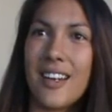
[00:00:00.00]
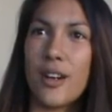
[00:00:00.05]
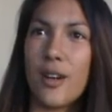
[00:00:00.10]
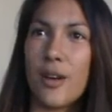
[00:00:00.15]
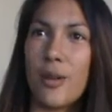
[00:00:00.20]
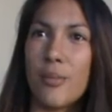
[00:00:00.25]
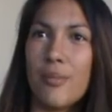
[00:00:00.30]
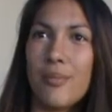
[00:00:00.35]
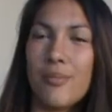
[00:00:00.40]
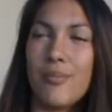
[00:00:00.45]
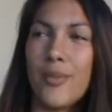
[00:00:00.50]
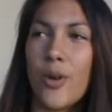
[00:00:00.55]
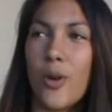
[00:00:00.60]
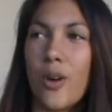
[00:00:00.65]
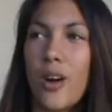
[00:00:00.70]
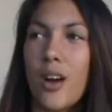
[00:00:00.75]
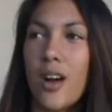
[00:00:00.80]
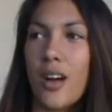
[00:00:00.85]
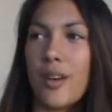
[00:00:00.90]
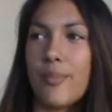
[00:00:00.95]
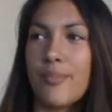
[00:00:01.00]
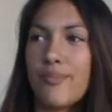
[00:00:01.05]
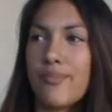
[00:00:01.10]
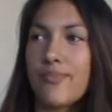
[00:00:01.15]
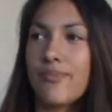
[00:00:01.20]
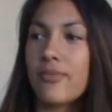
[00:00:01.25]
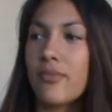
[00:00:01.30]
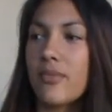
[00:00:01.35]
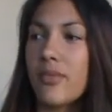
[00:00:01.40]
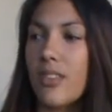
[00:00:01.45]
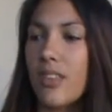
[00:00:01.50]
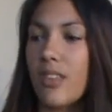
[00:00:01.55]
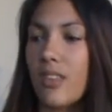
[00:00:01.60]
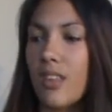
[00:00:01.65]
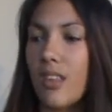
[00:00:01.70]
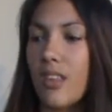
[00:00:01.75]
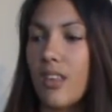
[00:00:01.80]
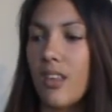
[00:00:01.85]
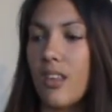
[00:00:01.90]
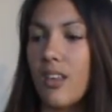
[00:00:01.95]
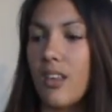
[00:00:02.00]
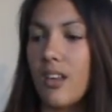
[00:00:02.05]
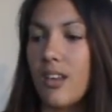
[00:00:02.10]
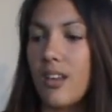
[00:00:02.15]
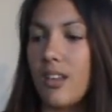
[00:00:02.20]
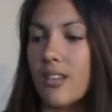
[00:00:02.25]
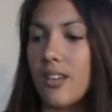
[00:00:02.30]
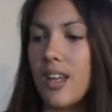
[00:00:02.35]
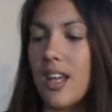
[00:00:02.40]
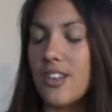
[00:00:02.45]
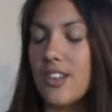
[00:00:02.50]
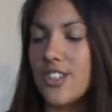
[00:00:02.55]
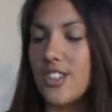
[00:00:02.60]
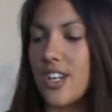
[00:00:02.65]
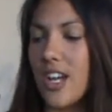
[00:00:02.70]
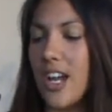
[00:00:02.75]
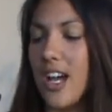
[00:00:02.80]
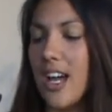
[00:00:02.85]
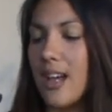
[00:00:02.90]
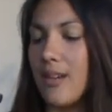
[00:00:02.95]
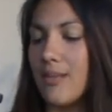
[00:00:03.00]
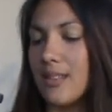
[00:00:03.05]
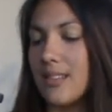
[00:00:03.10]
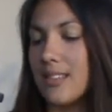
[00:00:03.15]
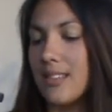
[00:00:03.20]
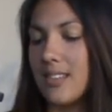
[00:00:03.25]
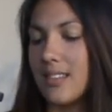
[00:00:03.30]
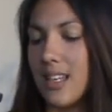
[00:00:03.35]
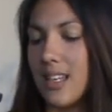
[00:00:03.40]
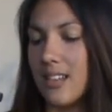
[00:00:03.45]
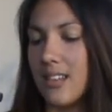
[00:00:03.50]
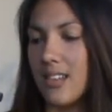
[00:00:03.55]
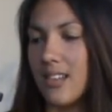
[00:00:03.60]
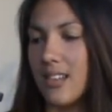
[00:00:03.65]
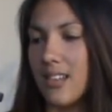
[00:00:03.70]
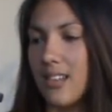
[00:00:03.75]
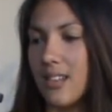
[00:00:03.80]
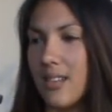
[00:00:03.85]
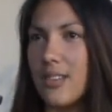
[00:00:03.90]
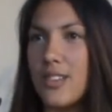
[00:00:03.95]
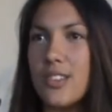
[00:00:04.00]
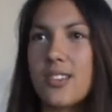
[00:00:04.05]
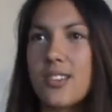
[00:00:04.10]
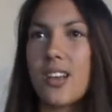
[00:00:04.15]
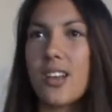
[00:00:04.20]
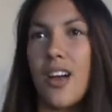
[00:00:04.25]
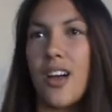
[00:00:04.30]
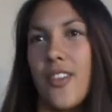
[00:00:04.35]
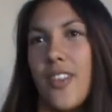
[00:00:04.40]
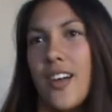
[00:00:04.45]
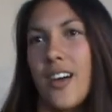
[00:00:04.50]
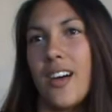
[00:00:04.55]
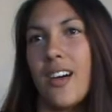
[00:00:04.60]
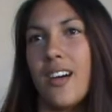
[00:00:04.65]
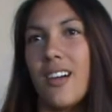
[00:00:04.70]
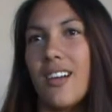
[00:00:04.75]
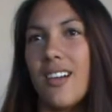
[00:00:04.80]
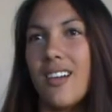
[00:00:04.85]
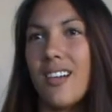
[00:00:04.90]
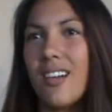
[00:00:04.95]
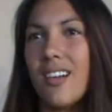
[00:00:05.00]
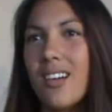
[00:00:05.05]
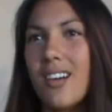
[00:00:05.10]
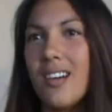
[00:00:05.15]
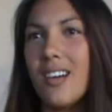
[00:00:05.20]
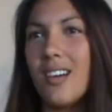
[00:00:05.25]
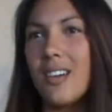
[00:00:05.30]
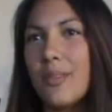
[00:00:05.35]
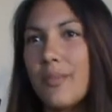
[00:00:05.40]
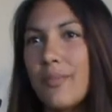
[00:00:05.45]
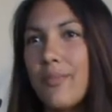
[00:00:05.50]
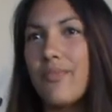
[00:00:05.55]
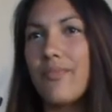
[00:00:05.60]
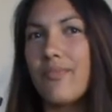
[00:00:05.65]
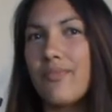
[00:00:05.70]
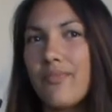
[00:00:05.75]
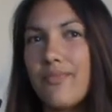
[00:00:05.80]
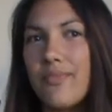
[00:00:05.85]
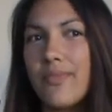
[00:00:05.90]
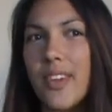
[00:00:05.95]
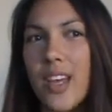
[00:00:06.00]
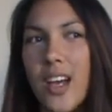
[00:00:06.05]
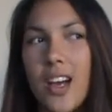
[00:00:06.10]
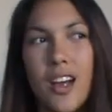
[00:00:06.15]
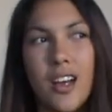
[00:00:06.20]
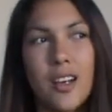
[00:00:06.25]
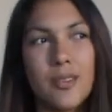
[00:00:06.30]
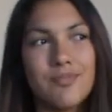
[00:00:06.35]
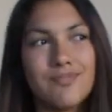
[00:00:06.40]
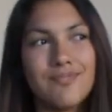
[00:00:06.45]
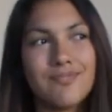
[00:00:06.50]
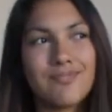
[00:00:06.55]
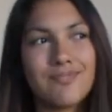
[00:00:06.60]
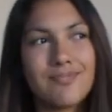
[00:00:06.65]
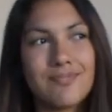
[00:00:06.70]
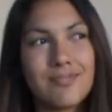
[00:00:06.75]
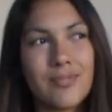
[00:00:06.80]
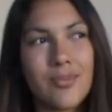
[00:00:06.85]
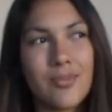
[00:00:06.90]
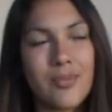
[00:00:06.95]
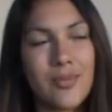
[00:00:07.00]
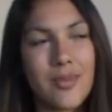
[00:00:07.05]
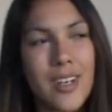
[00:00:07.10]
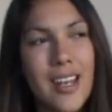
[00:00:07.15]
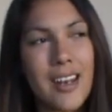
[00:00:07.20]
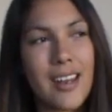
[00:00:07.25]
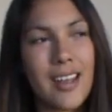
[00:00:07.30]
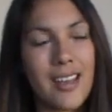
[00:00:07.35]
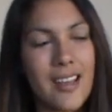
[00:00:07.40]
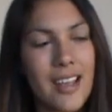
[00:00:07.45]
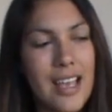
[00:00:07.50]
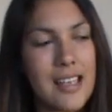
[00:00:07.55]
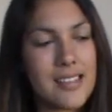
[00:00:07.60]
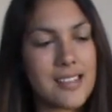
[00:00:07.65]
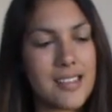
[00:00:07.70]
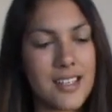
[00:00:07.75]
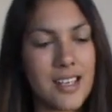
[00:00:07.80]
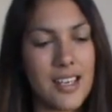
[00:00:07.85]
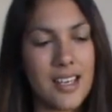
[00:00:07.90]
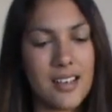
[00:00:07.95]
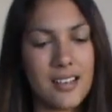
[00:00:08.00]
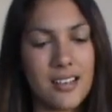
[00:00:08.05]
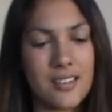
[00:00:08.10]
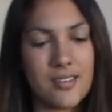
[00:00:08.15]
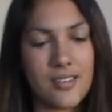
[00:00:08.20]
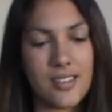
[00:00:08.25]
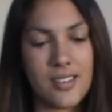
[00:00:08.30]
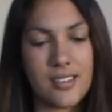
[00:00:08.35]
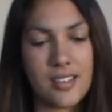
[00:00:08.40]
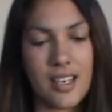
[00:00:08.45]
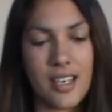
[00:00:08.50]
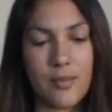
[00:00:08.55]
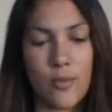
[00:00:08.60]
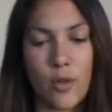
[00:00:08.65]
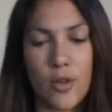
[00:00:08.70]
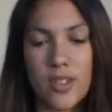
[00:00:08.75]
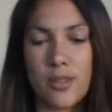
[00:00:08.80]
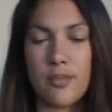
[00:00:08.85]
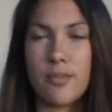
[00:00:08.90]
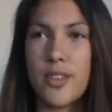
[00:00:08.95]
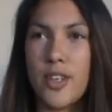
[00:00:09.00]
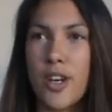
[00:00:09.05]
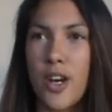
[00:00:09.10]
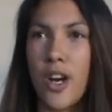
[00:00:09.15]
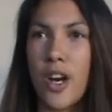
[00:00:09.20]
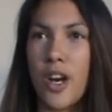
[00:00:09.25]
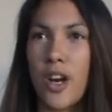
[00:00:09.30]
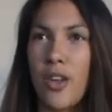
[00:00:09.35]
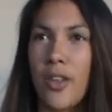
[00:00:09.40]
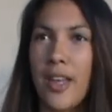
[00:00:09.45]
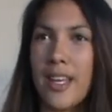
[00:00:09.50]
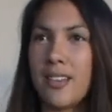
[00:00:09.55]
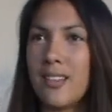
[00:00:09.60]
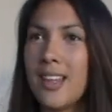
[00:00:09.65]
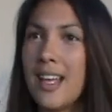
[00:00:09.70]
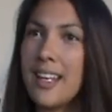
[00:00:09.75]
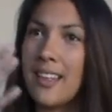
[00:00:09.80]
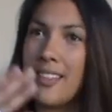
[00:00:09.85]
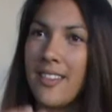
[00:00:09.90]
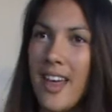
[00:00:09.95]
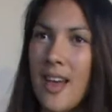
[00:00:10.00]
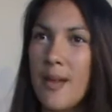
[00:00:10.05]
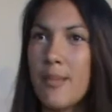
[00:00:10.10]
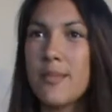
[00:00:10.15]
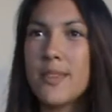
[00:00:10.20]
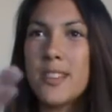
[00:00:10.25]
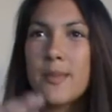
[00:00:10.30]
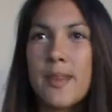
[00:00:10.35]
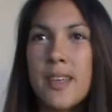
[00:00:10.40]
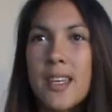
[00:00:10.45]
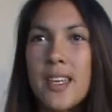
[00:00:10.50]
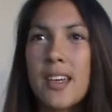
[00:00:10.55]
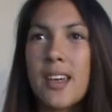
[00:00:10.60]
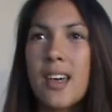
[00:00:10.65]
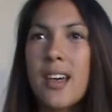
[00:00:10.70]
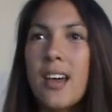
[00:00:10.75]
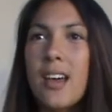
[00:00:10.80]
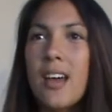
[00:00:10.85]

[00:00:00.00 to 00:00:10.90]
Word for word: I don't know, more not shy. What's like the just on the mm, mm. um, not hesitant, just like more demure or like mm, letting them speak.